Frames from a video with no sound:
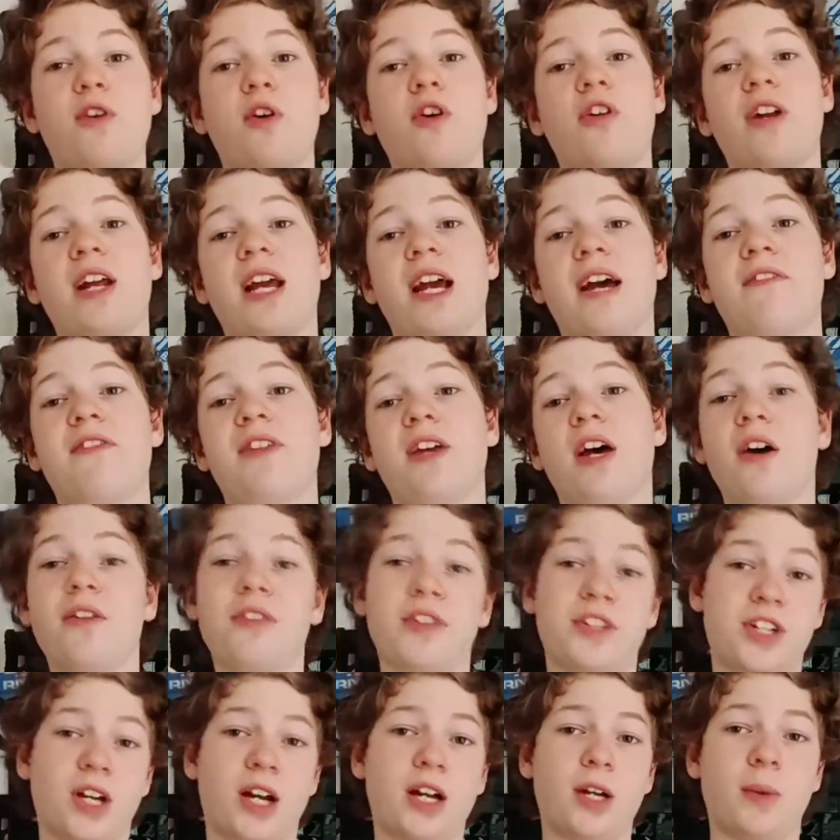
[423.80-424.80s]
you already have the
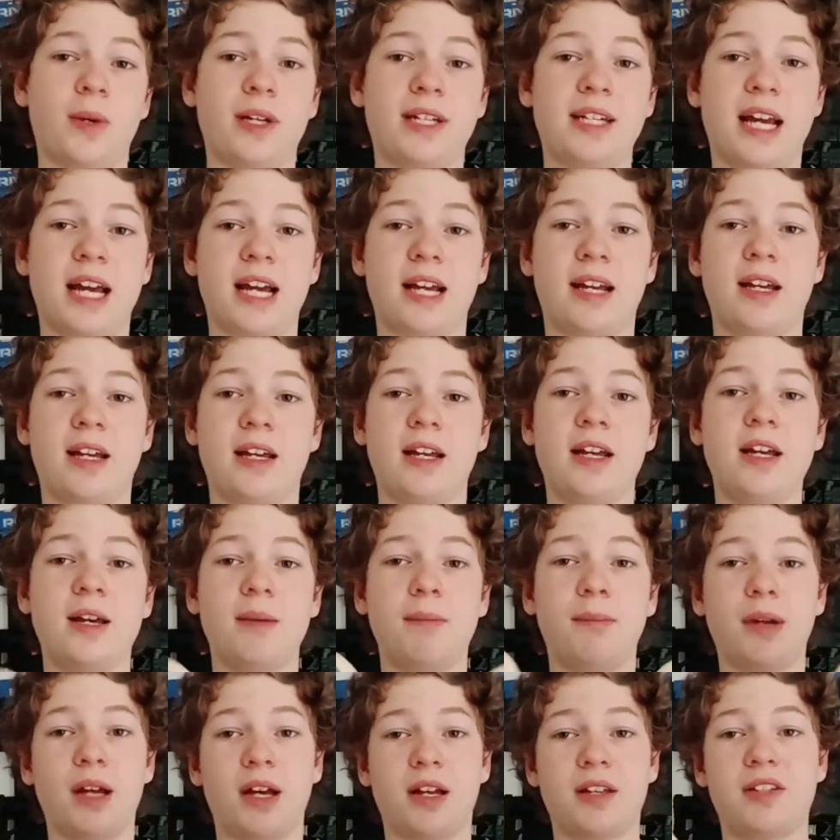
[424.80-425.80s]
other Dino Attack
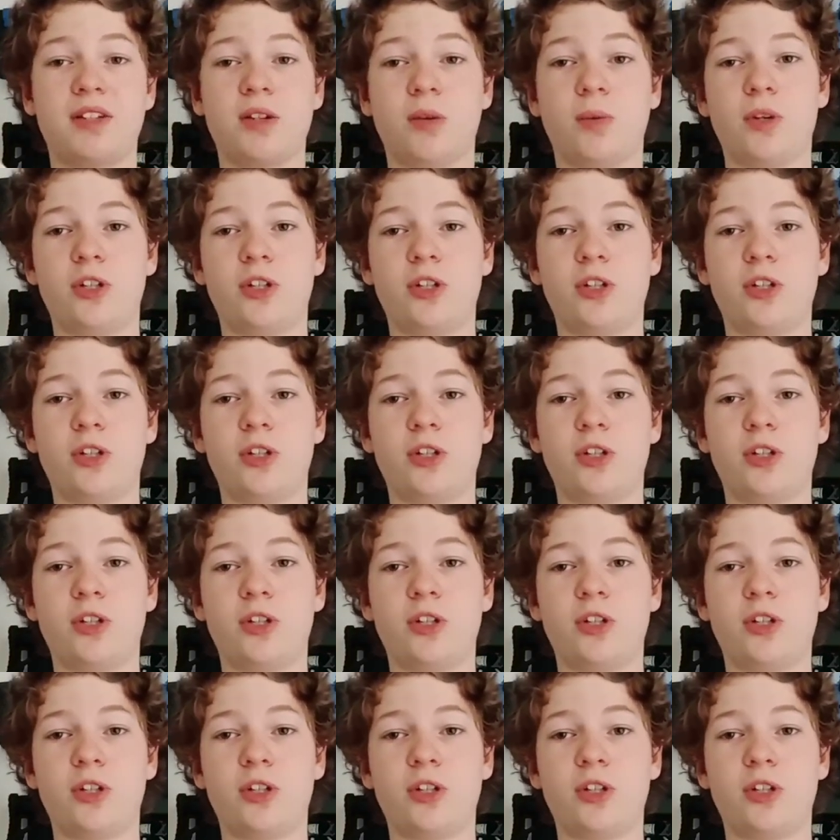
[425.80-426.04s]
blaster,